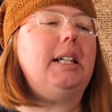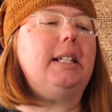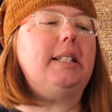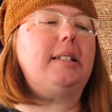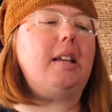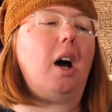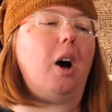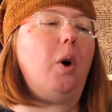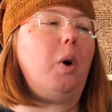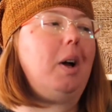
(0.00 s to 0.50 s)

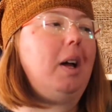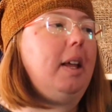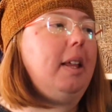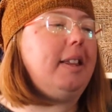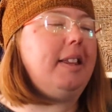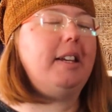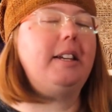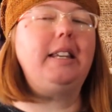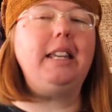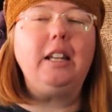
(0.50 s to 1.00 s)
So
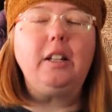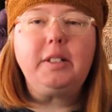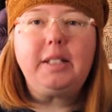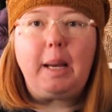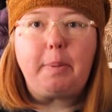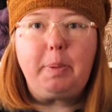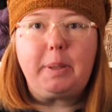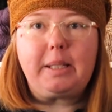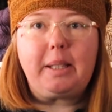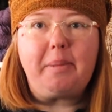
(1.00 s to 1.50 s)
the Needles
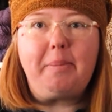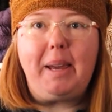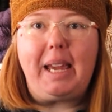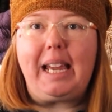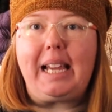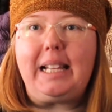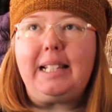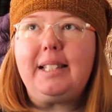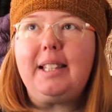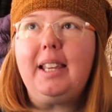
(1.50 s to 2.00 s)
Up was
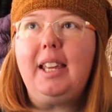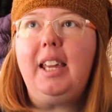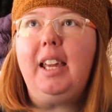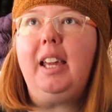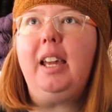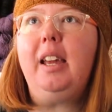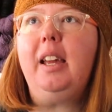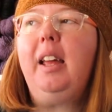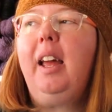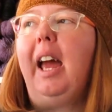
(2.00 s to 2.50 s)

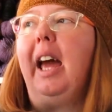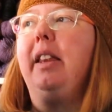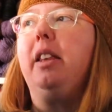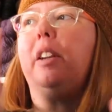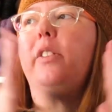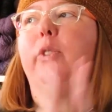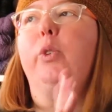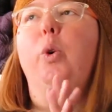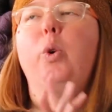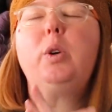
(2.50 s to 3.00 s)
amazing. And
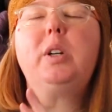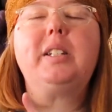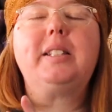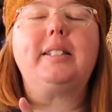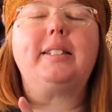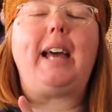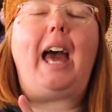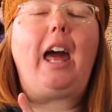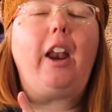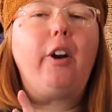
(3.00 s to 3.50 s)
then of course,
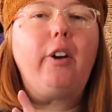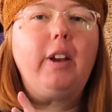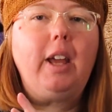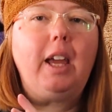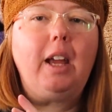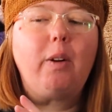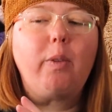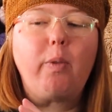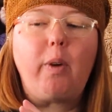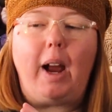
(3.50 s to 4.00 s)

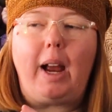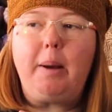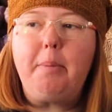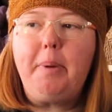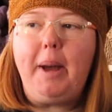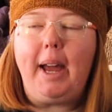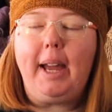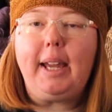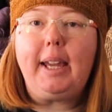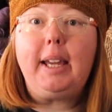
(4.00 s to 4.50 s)
Saturday at
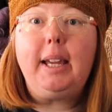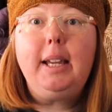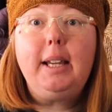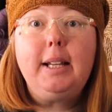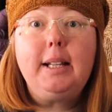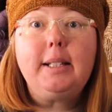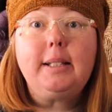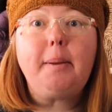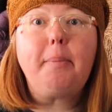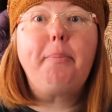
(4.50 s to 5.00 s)
Rhinebeck
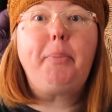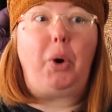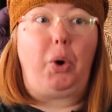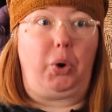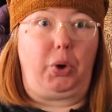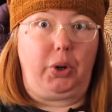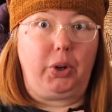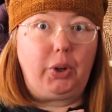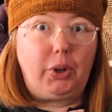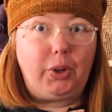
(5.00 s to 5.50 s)
is
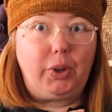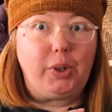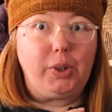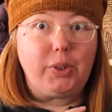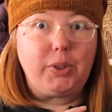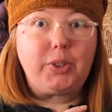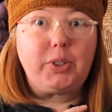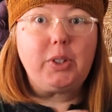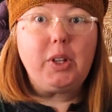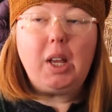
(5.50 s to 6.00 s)

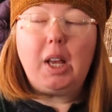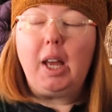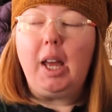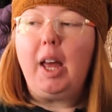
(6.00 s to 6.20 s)
bonkers.